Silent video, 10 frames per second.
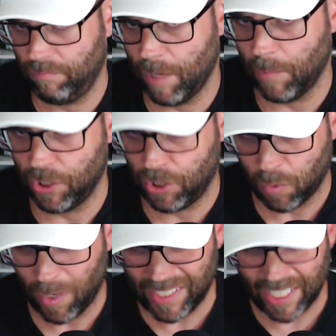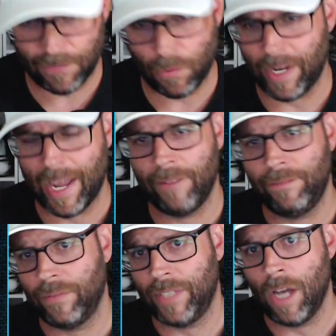number twenty-six forty-nine of
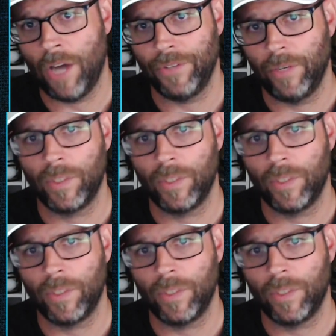fifteen hundred,